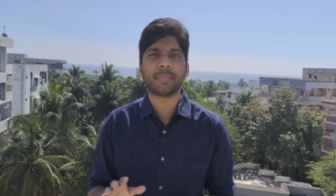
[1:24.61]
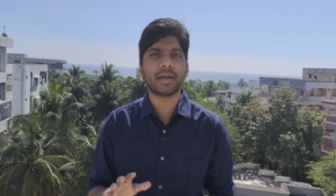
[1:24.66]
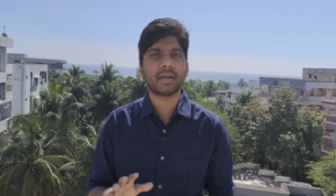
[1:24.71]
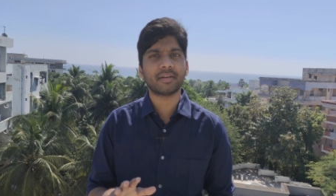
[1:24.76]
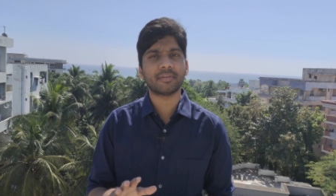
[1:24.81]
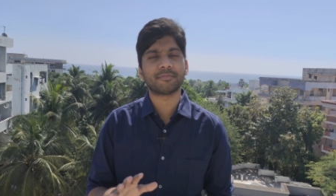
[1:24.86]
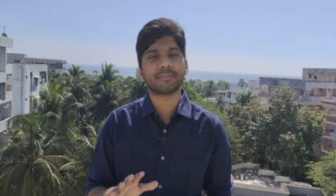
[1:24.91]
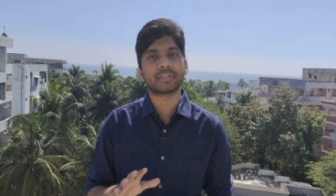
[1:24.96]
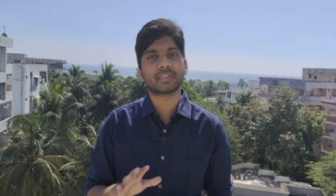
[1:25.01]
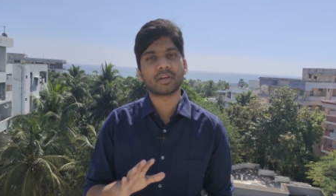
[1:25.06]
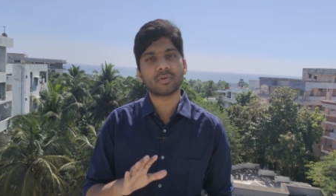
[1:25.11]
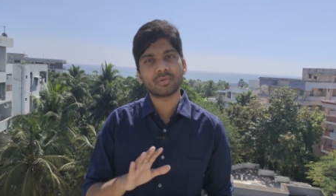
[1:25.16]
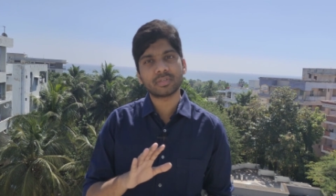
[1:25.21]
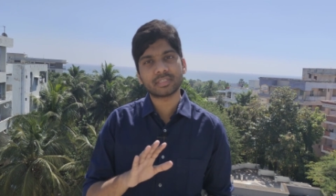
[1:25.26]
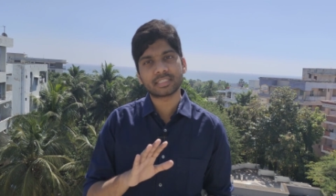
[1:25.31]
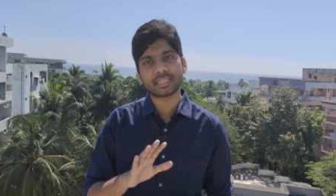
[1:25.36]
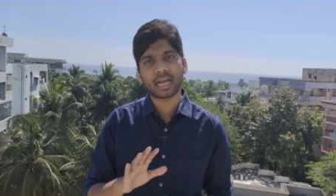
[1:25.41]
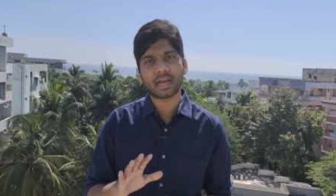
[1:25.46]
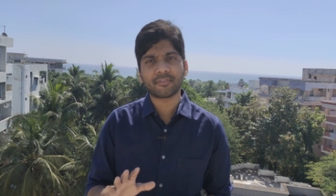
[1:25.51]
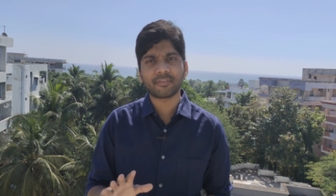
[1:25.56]
But
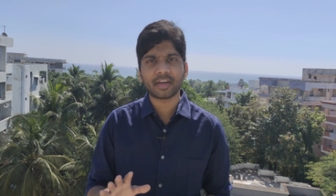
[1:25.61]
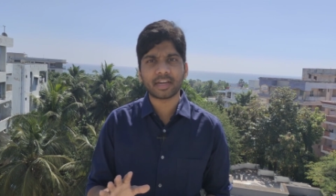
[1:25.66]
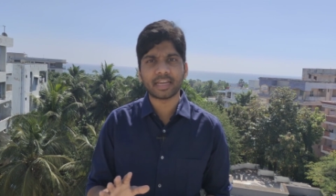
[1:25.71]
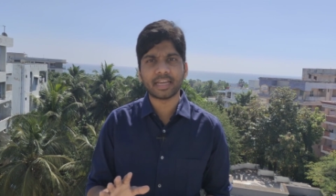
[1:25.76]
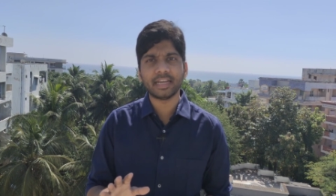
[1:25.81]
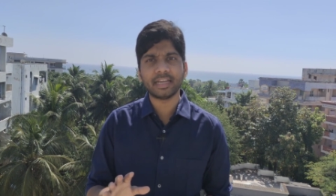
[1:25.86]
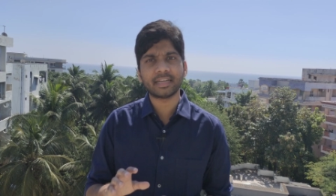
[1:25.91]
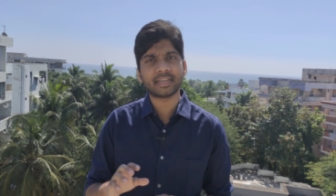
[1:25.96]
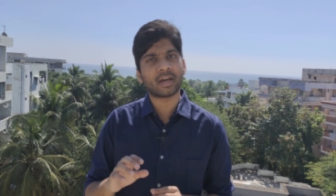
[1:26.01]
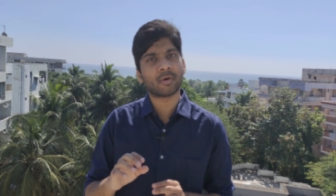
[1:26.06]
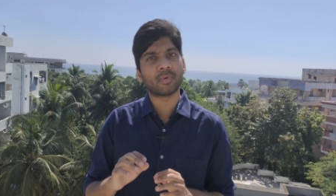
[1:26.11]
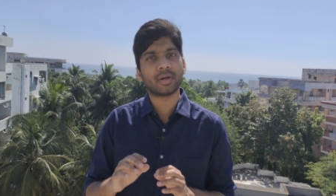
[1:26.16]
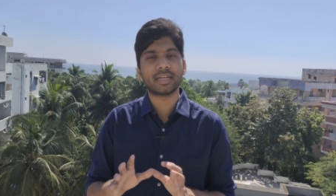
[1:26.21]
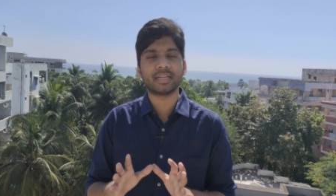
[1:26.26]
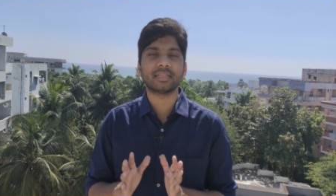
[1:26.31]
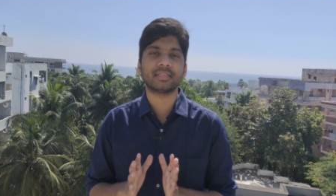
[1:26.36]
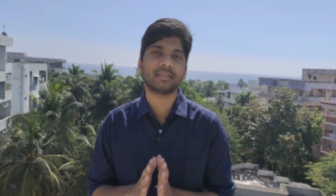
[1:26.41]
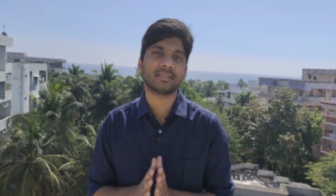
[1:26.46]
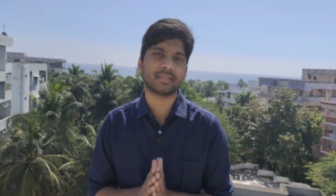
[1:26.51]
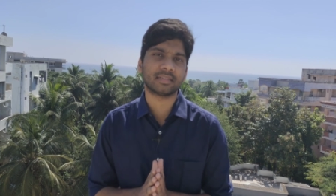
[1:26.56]
without Java 8,
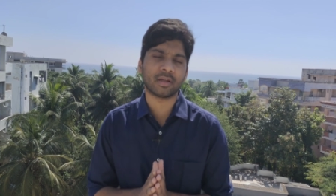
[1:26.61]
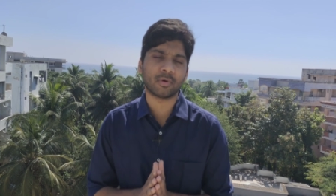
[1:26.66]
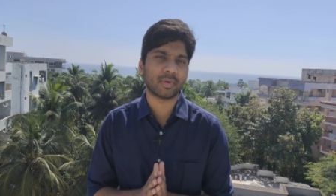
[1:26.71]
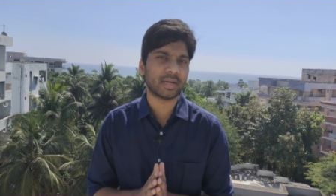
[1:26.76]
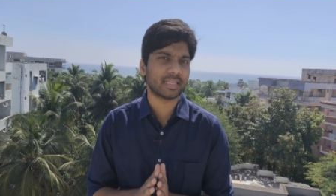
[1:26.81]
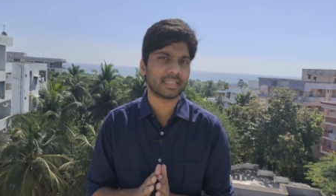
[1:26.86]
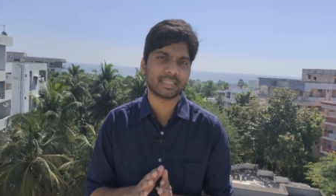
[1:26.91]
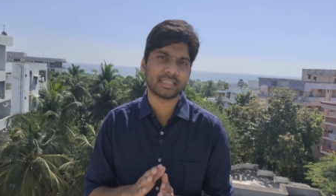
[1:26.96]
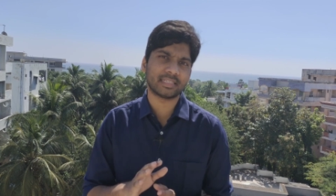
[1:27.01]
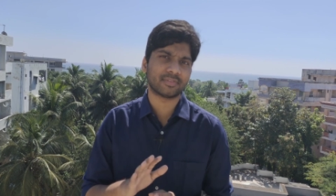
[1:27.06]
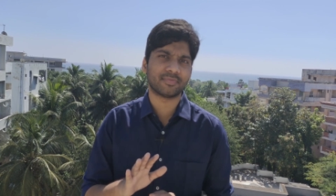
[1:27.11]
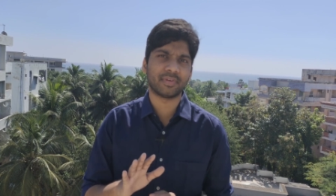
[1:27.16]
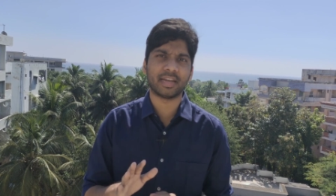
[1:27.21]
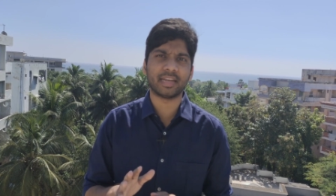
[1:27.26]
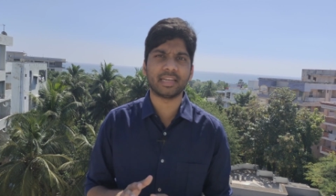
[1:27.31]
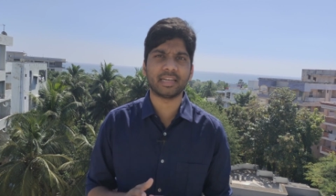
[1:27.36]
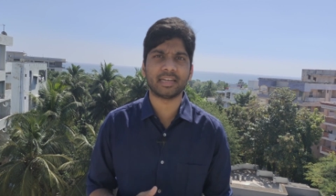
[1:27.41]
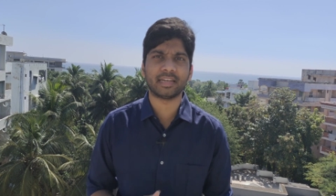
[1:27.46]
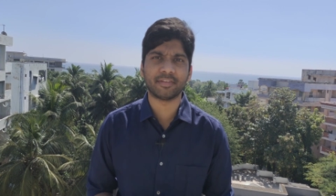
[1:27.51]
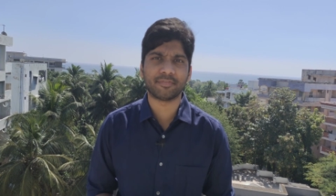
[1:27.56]
nowadays it is
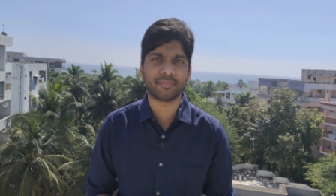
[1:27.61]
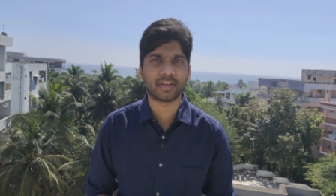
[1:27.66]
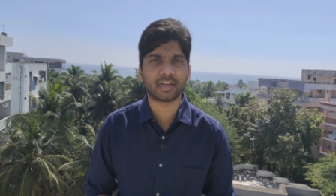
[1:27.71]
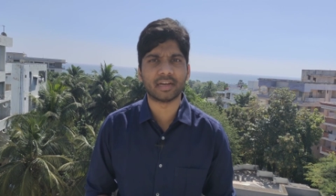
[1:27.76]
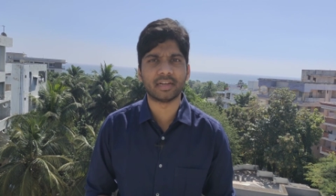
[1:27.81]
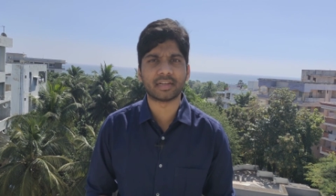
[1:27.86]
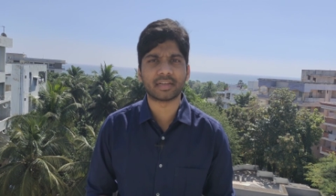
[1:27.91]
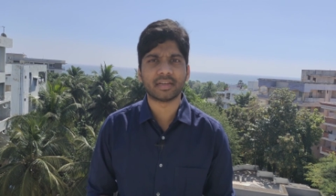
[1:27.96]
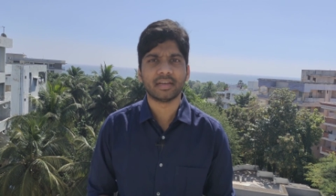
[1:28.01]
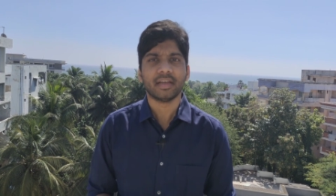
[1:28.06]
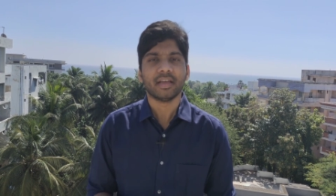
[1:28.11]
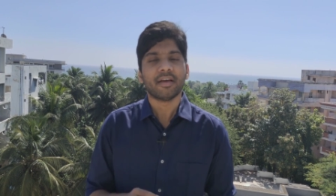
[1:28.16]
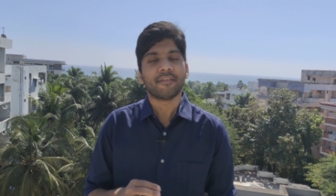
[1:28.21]
very difficult.